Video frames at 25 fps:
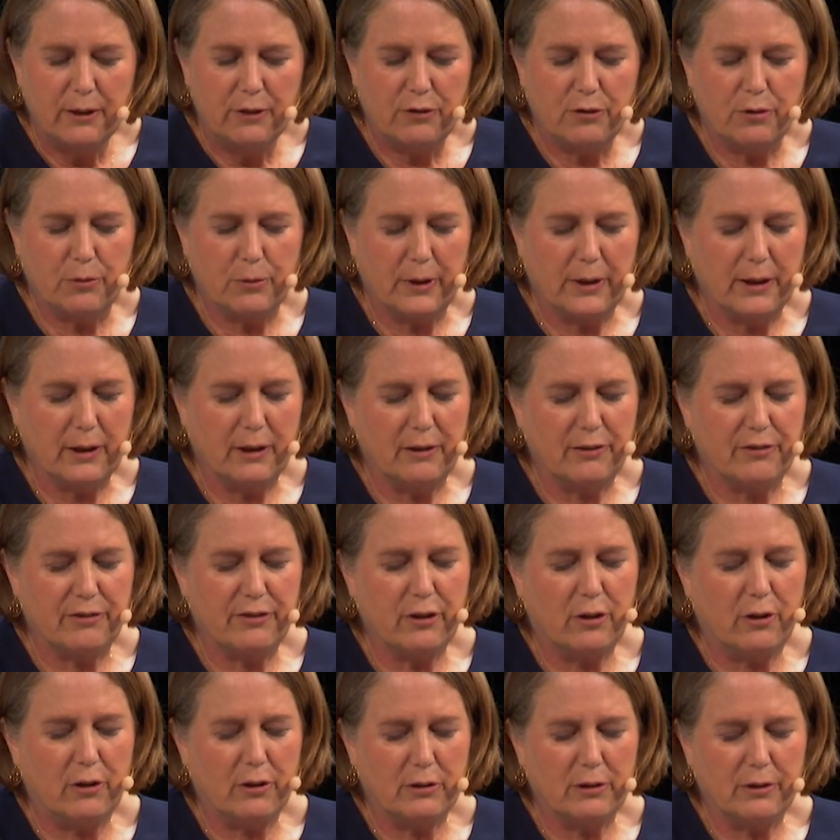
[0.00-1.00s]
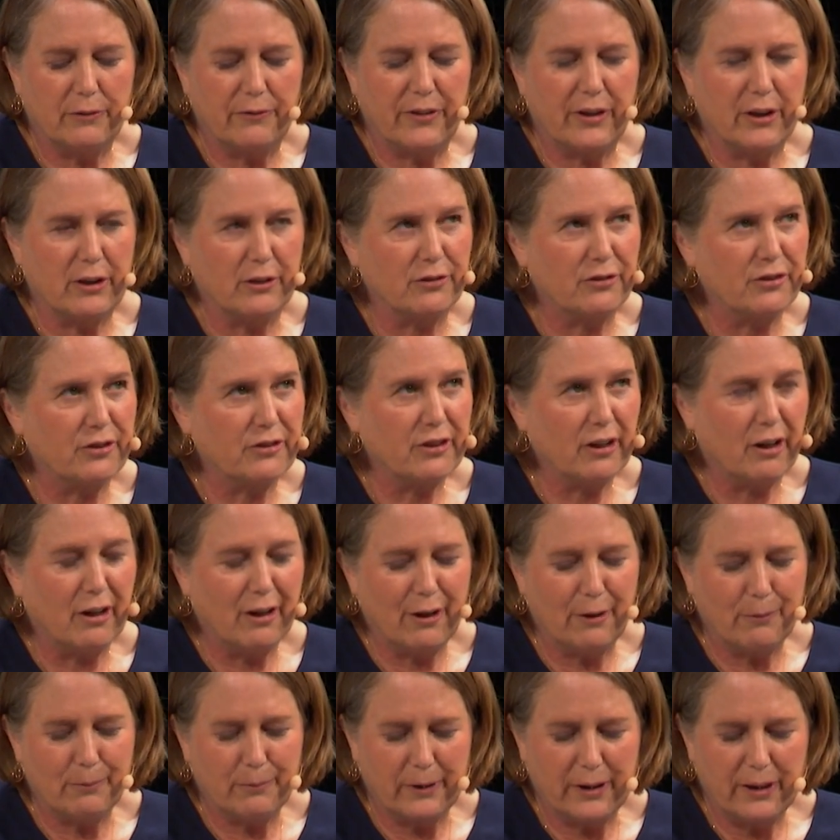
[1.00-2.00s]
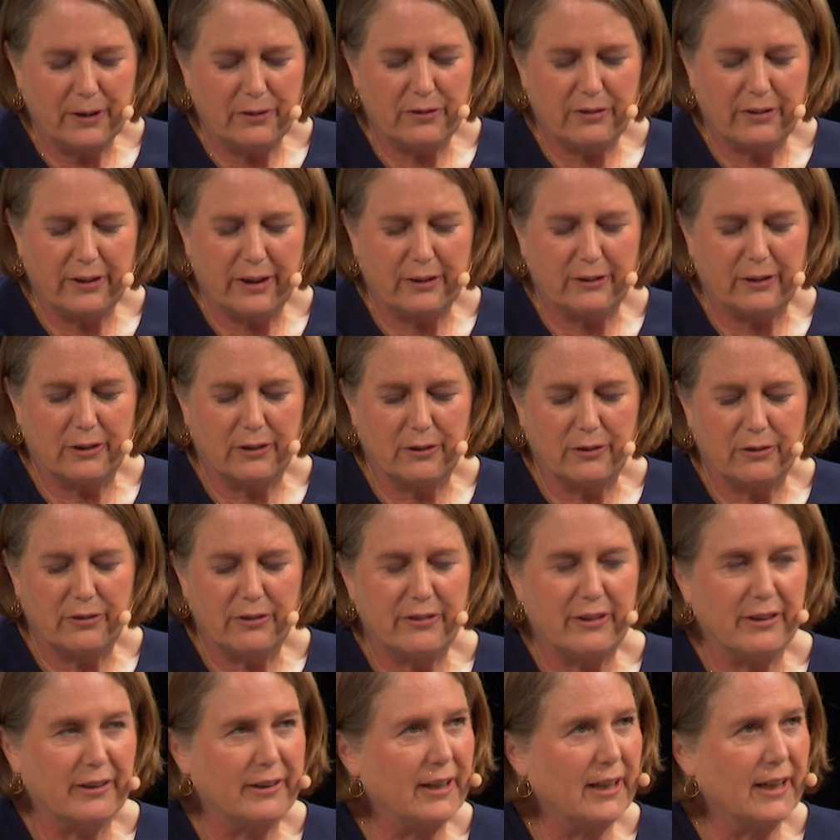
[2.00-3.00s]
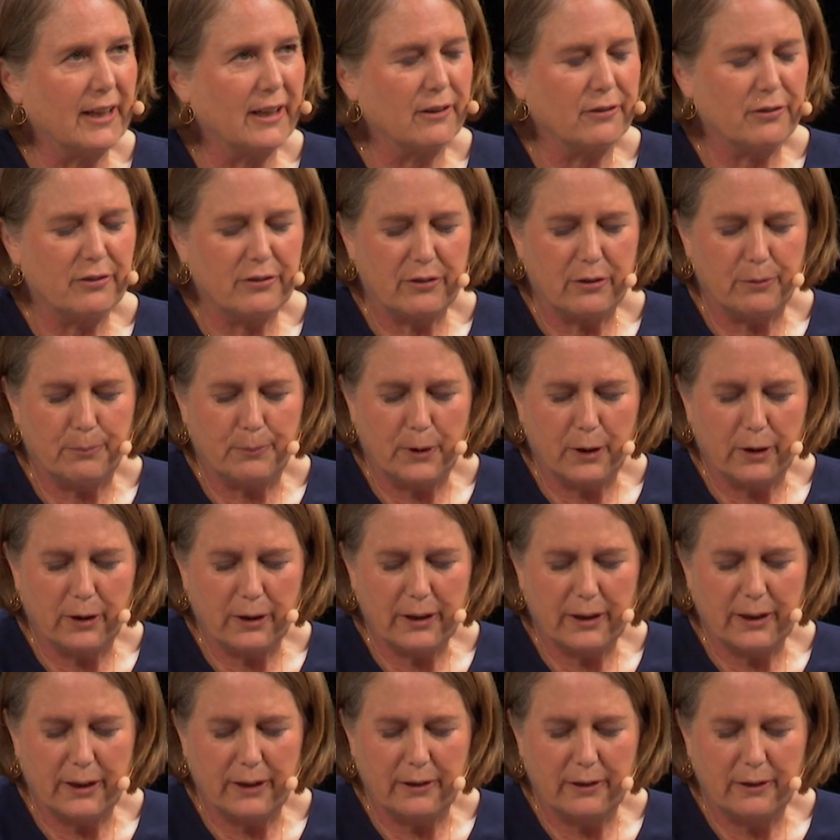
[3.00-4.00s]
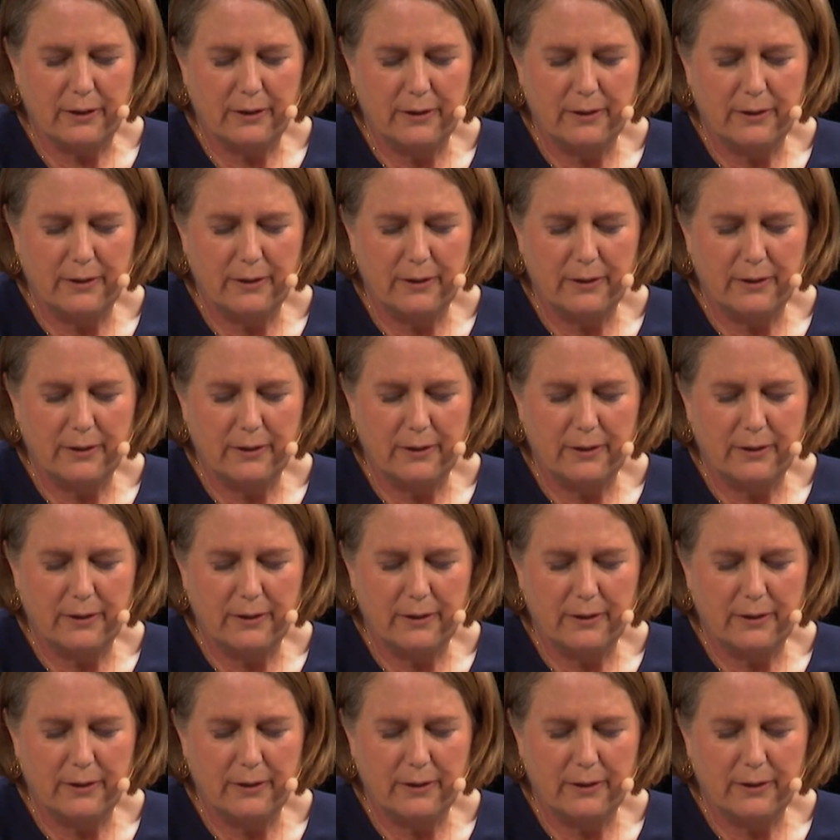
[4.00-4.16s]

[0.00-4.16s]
to enlist all of their star resellers to take us to market.